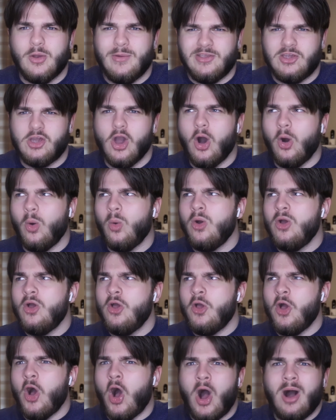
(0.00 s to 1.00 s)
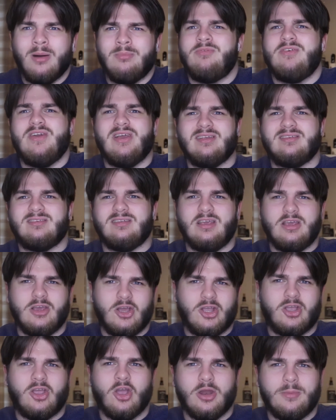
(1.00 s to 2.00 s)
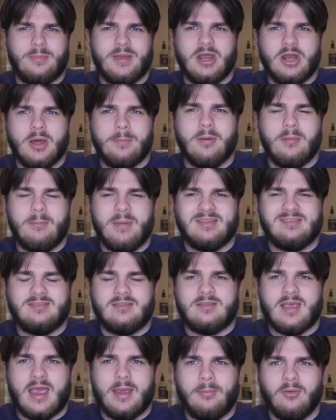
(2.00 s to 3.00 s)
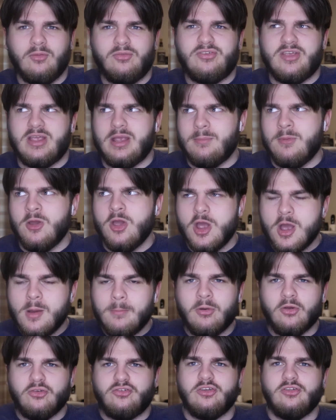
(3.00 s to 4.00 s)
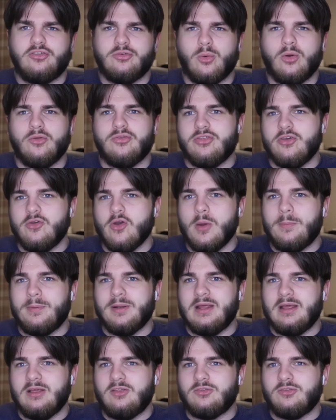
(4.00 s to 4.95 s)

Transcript: in goal, obviously you're going to be an upper mid-table team pushing towards the Europa League